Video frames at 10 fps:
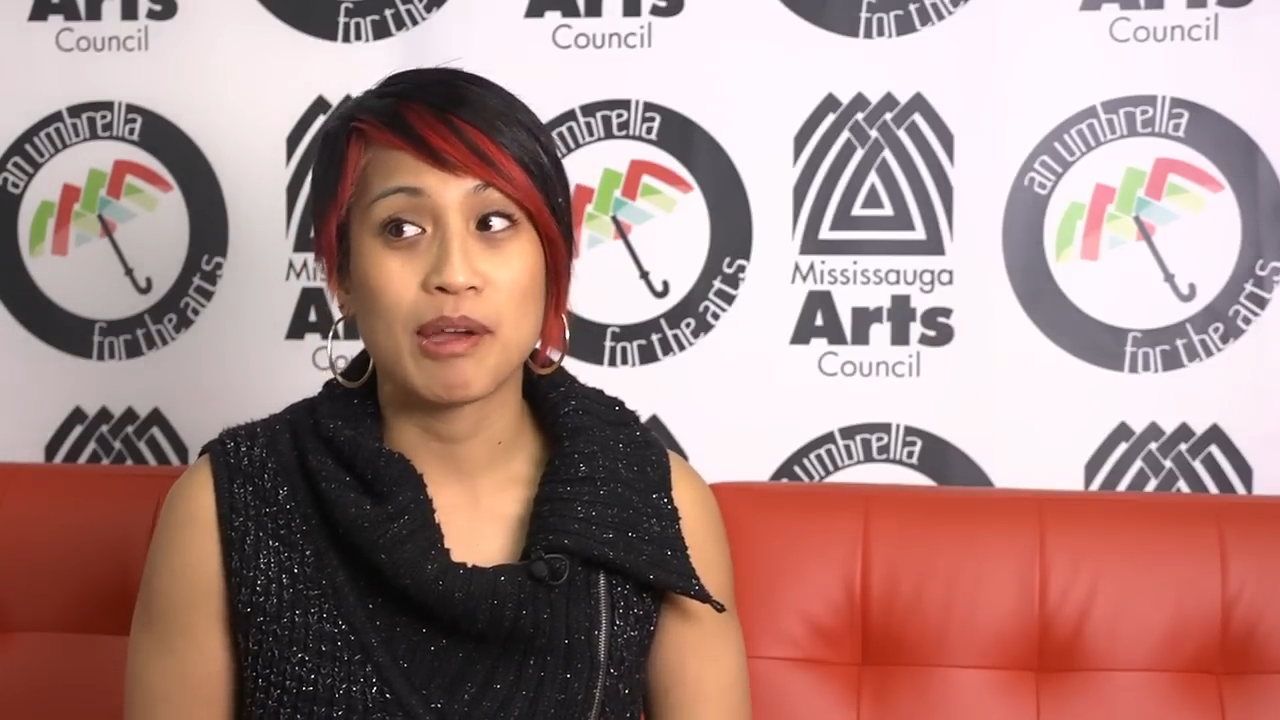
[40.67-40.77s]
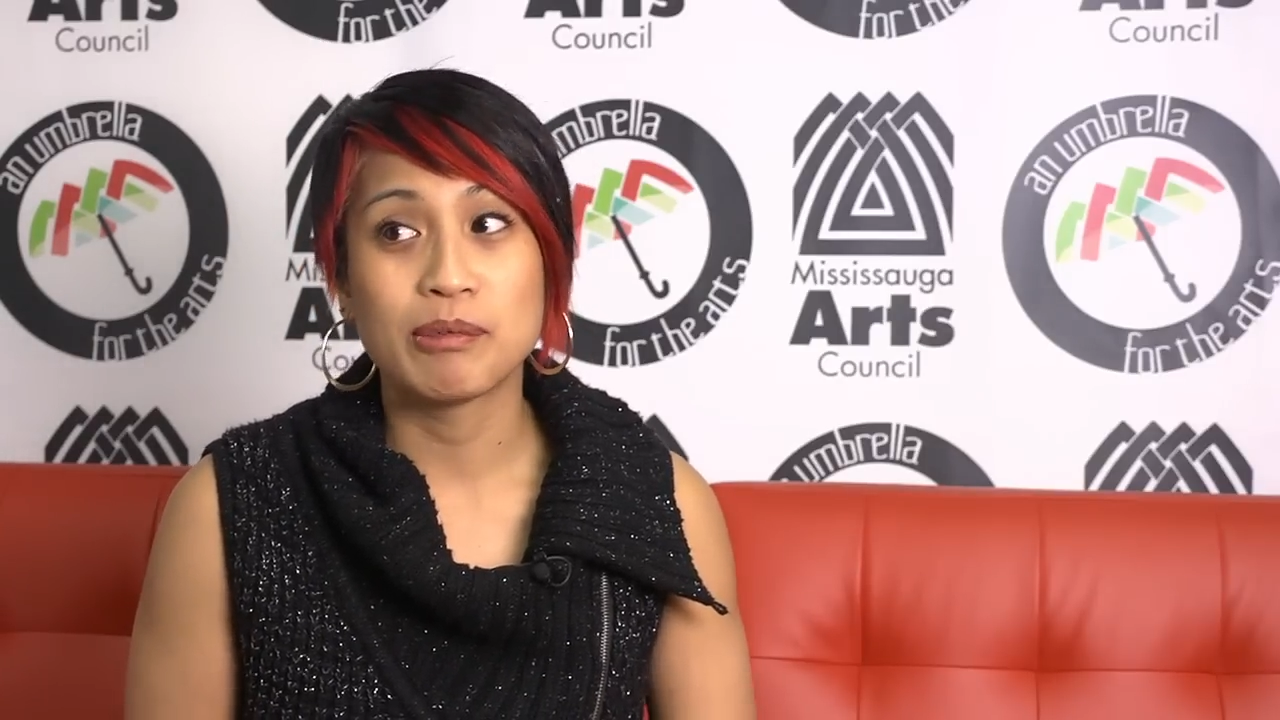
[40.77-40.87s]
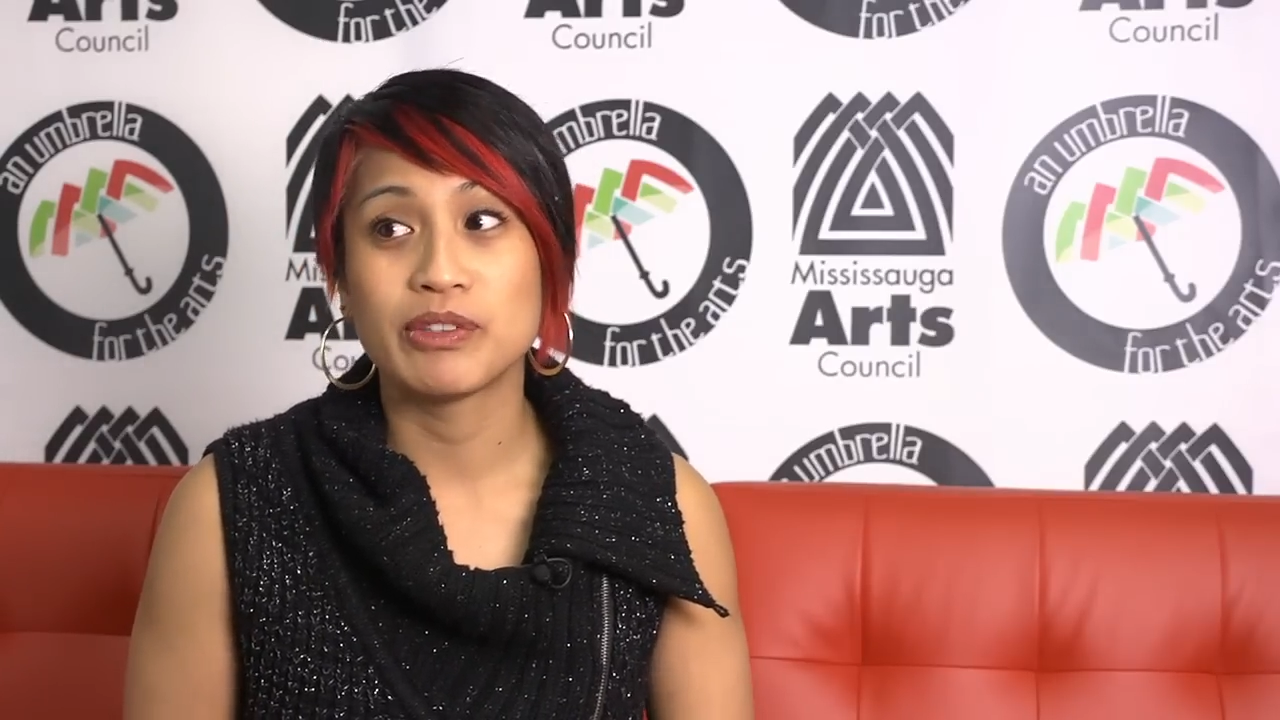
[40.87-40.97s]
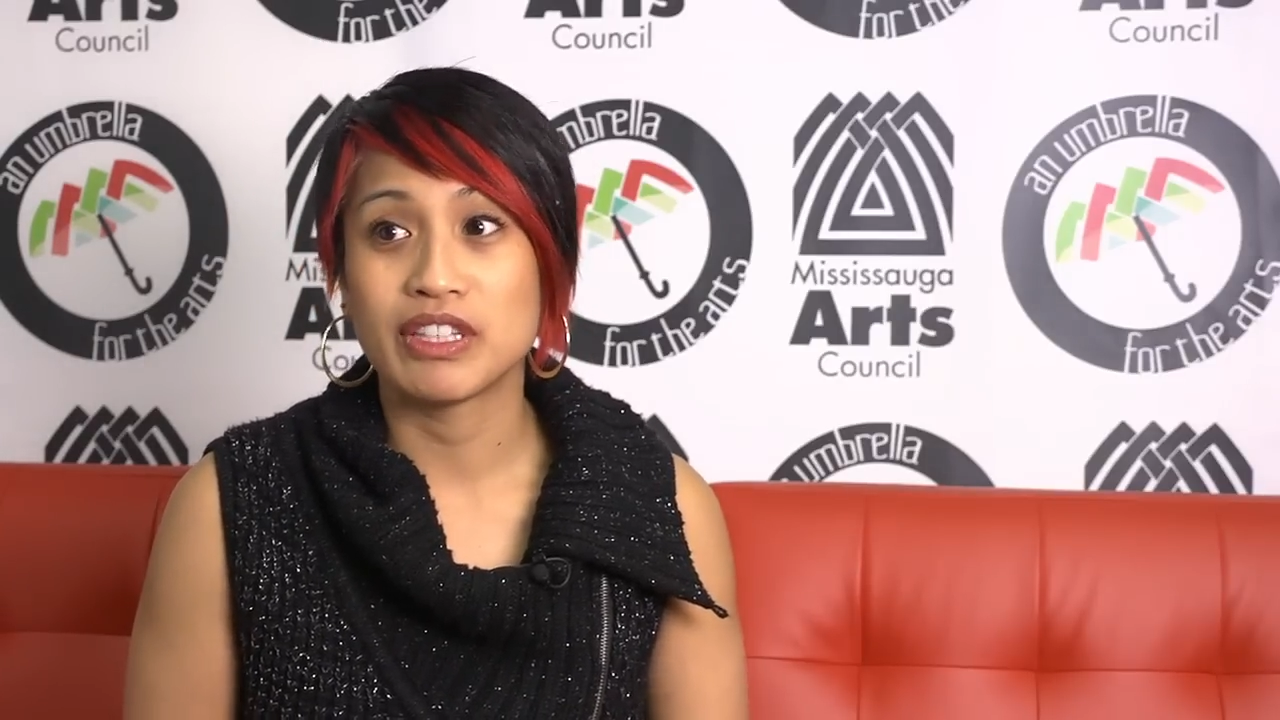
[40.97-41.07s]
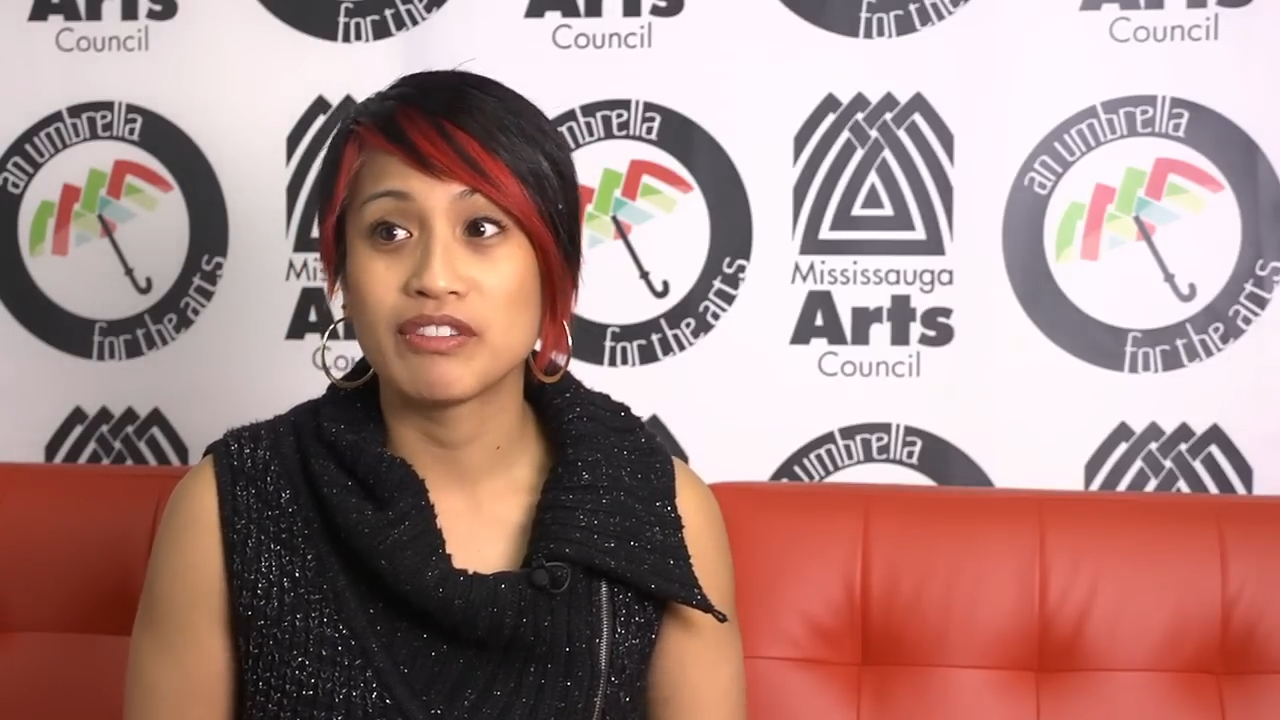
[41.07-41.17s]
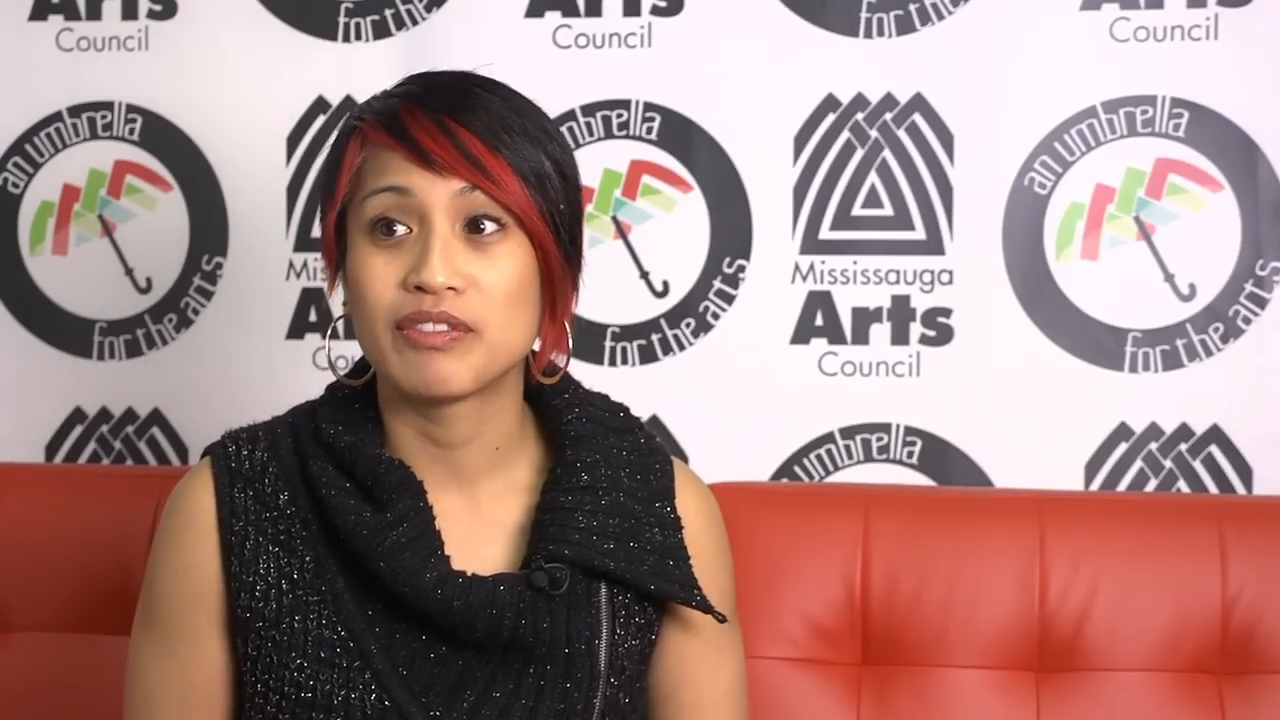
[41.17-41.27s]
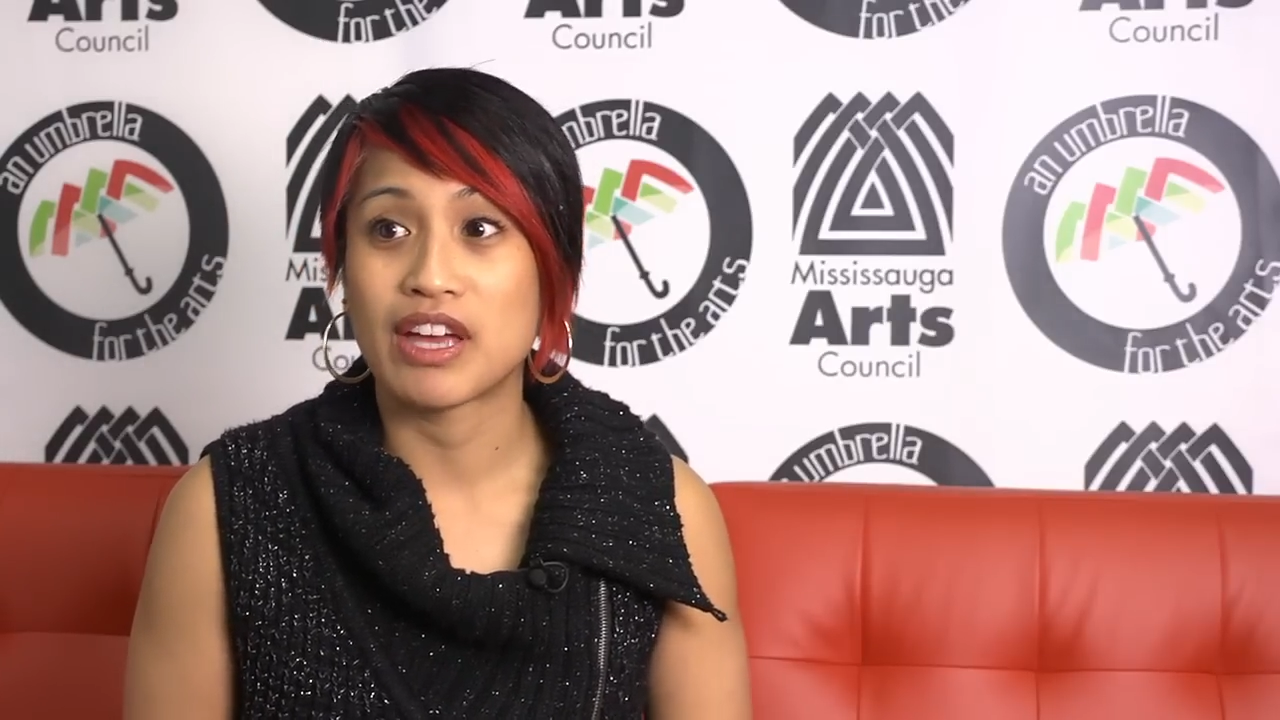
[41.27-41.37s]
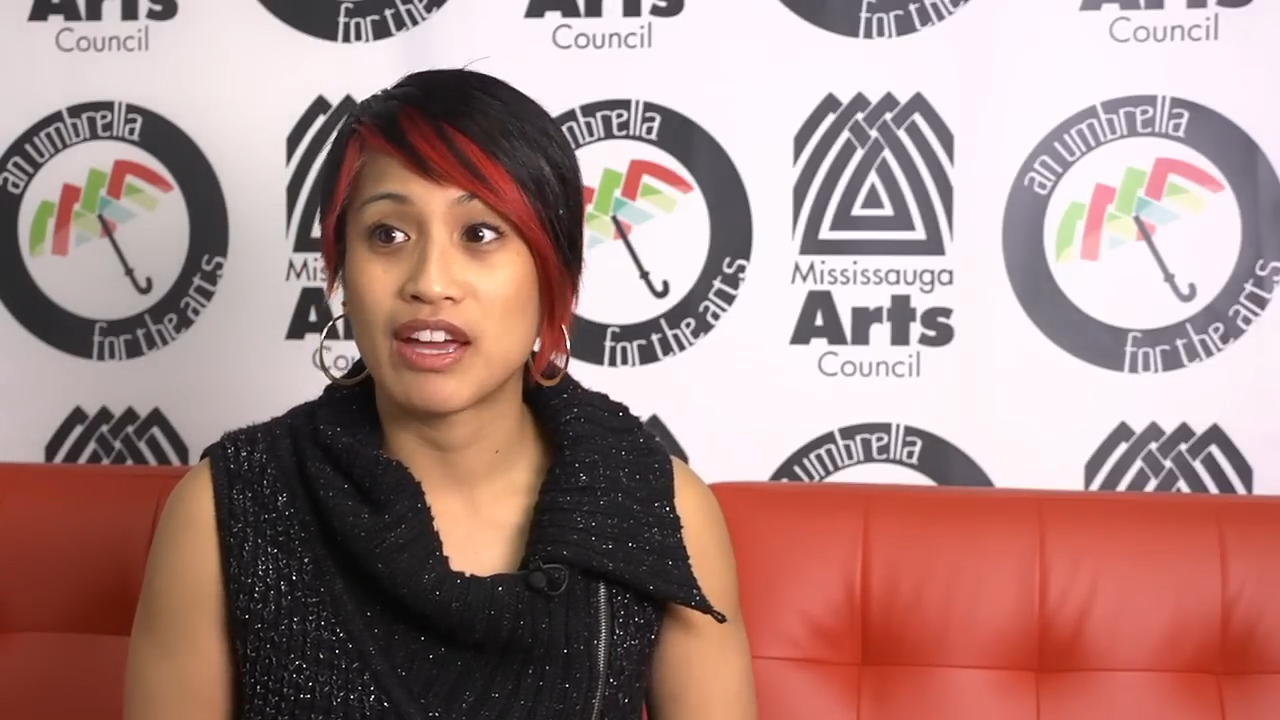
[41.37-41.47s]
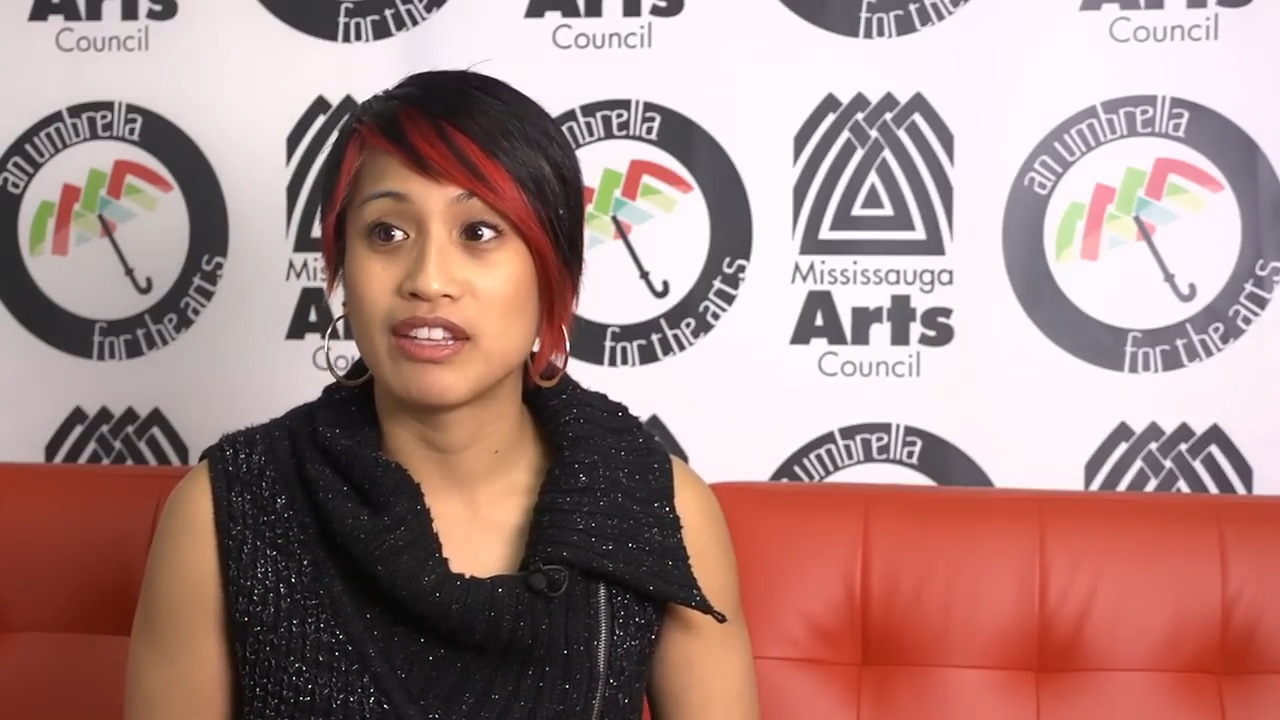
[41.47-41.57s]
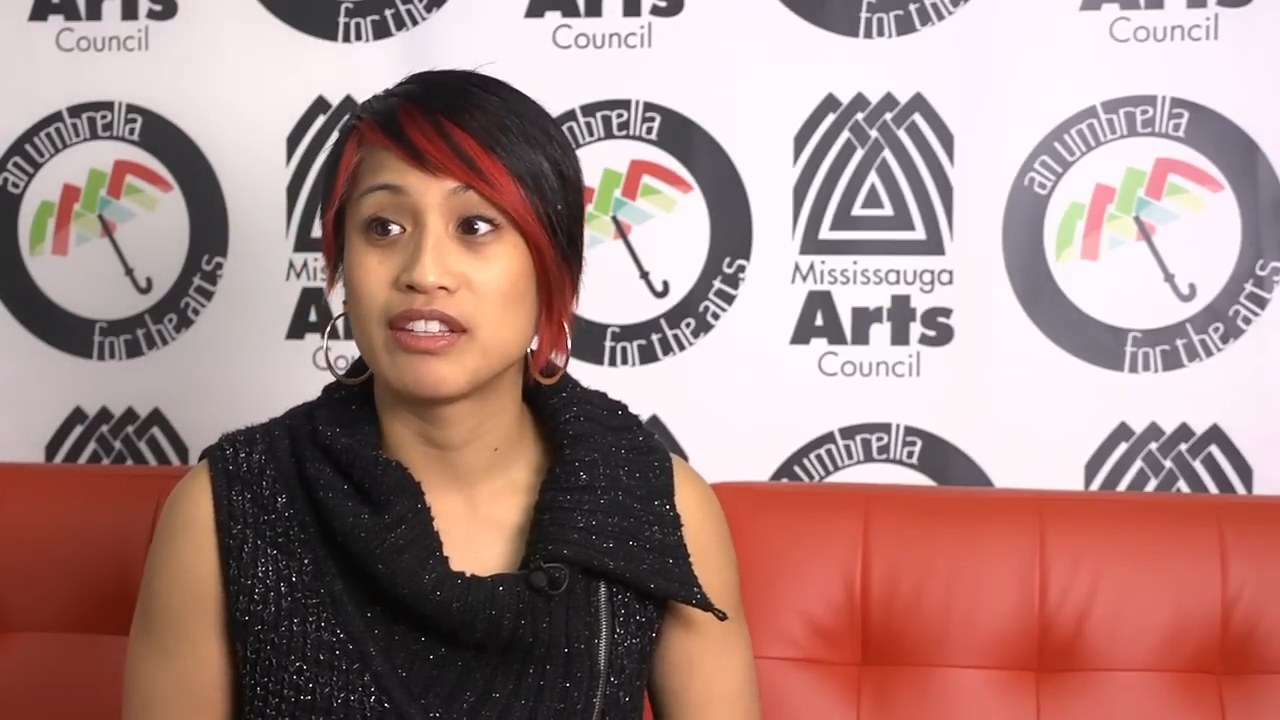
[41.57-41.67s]
believe
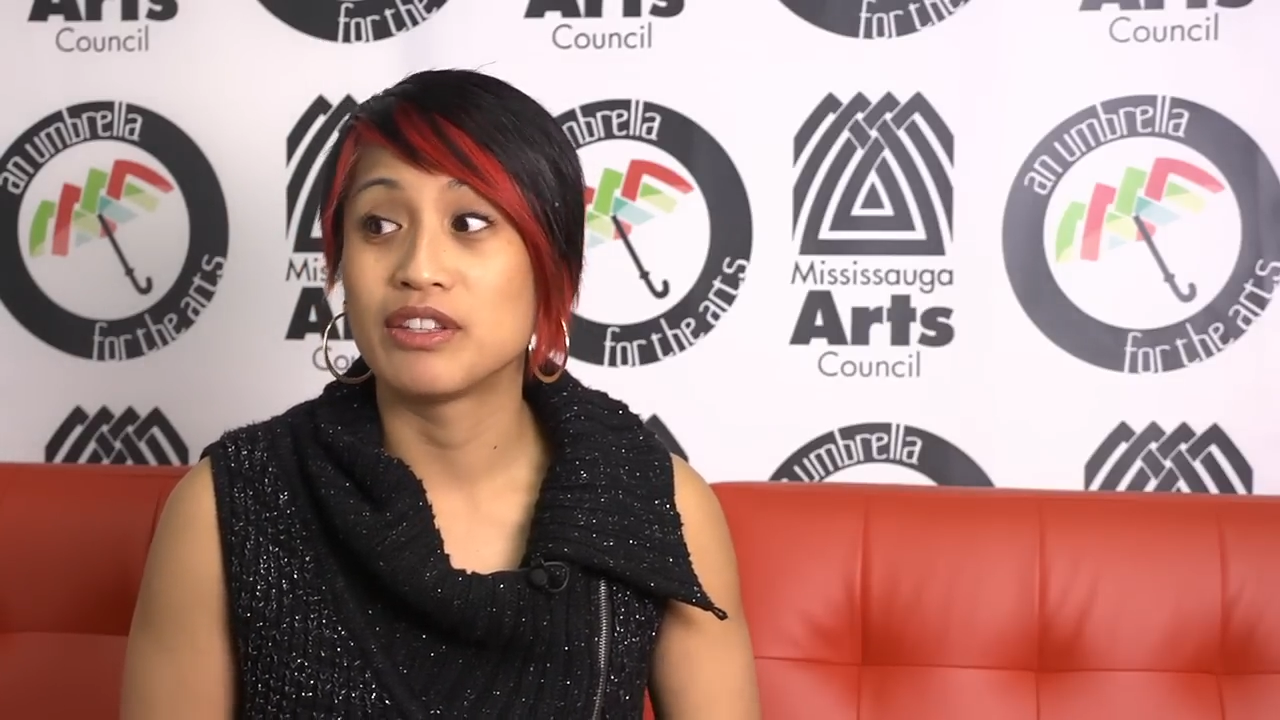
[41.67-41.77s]
that